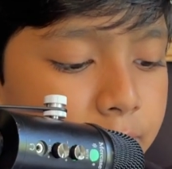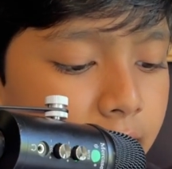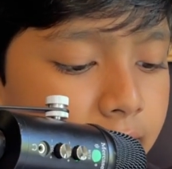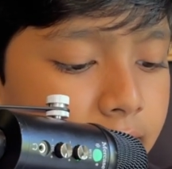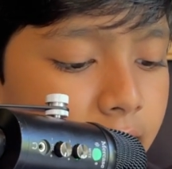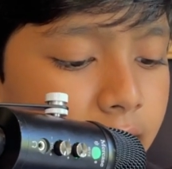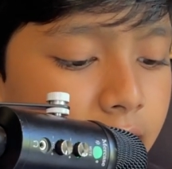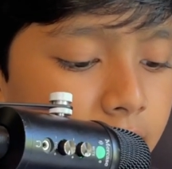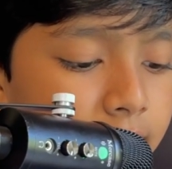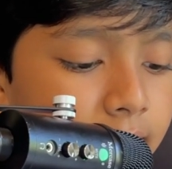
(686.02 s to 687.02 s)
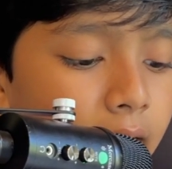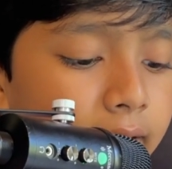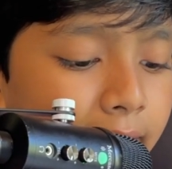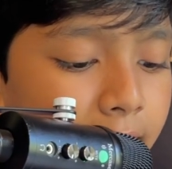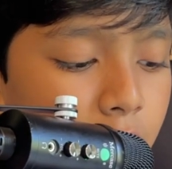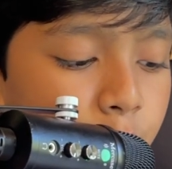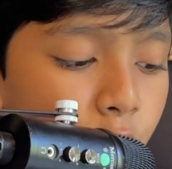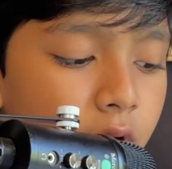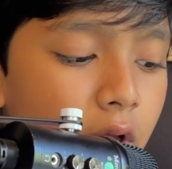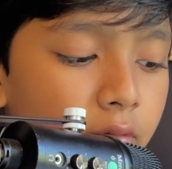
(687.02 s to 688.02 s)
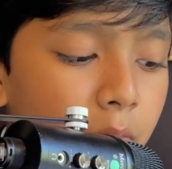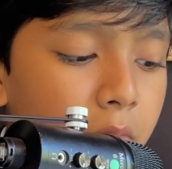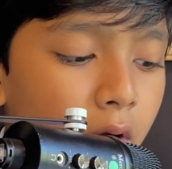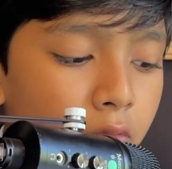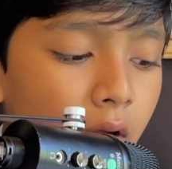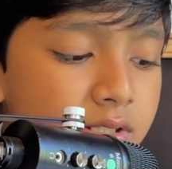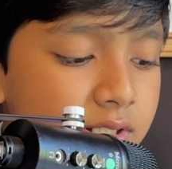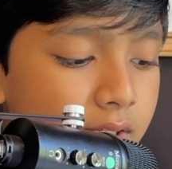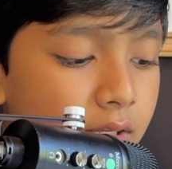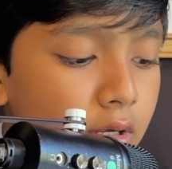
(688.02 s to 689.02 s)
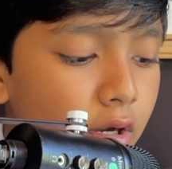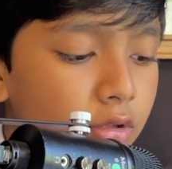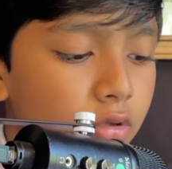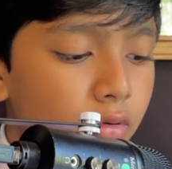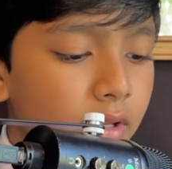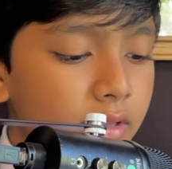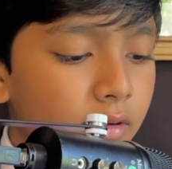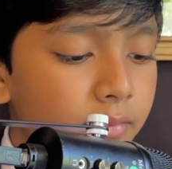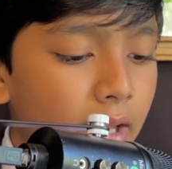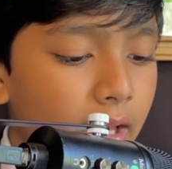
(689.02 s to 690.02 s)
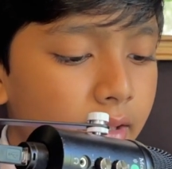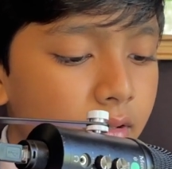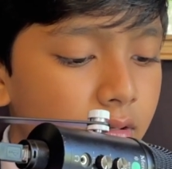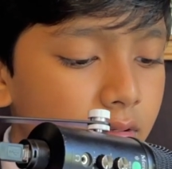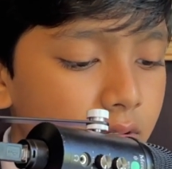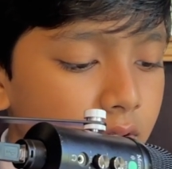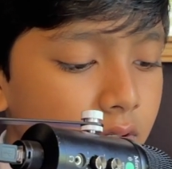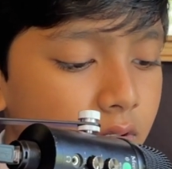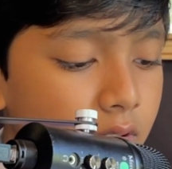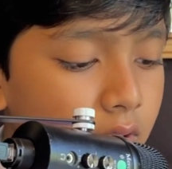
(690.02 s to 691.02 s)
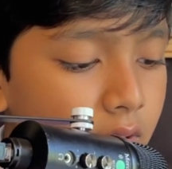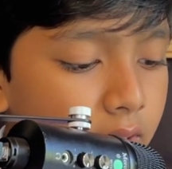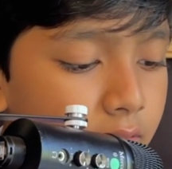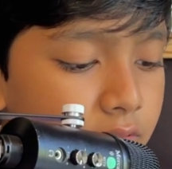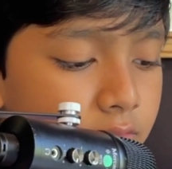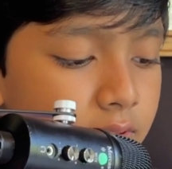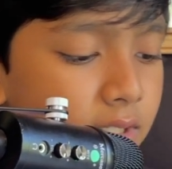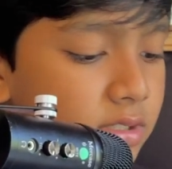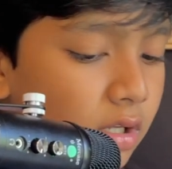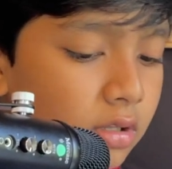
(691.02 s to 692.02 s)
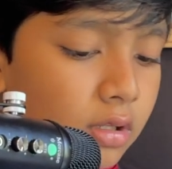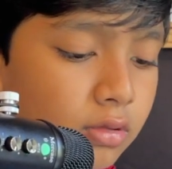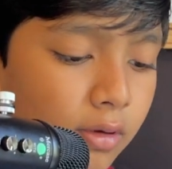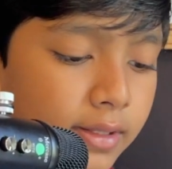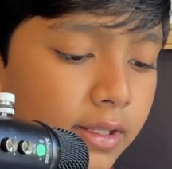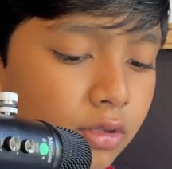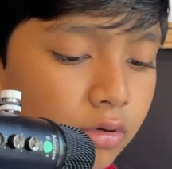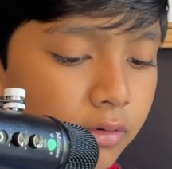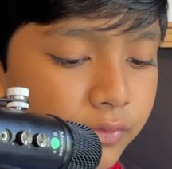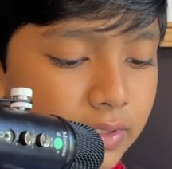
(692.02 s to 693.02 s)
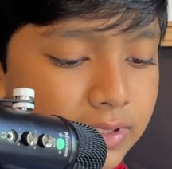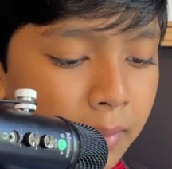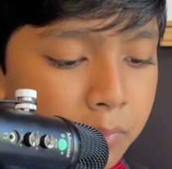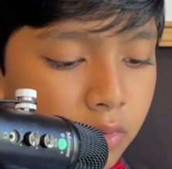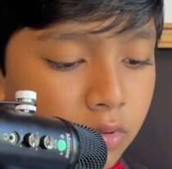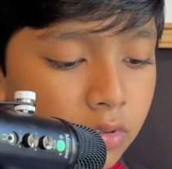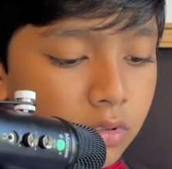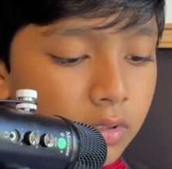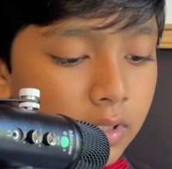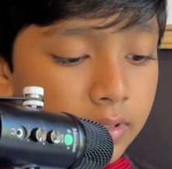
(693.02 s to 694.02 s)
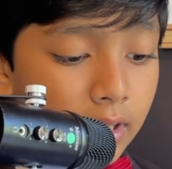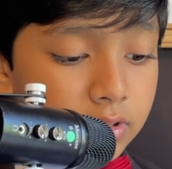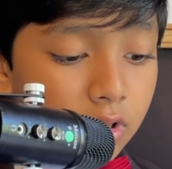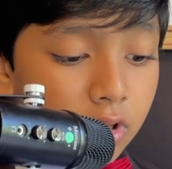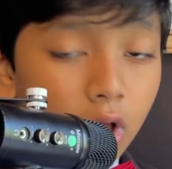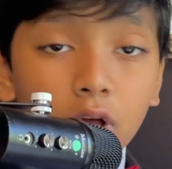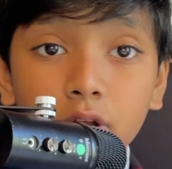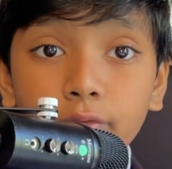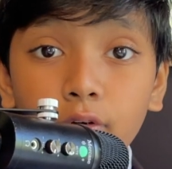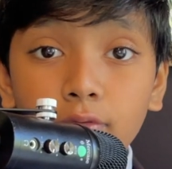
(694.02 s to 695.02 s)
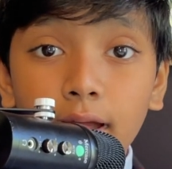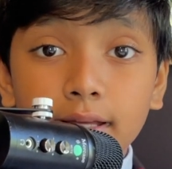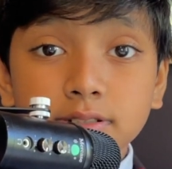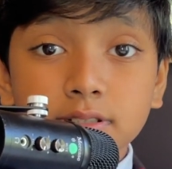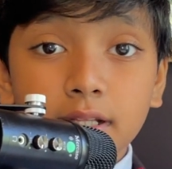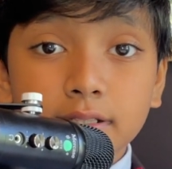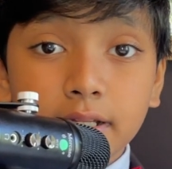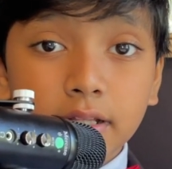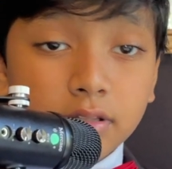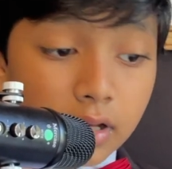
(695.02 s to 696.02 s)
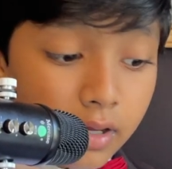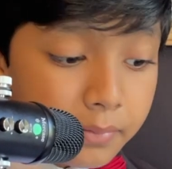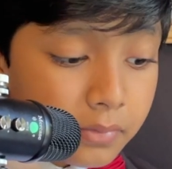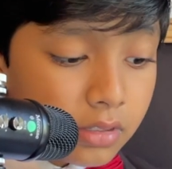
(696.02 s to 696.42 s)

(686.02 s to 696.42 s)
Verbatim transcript: plane landed at Dhaka Airport from Karachi on 30th of May. He was released on the 23rd of December. That's a lot of arrest and jail time.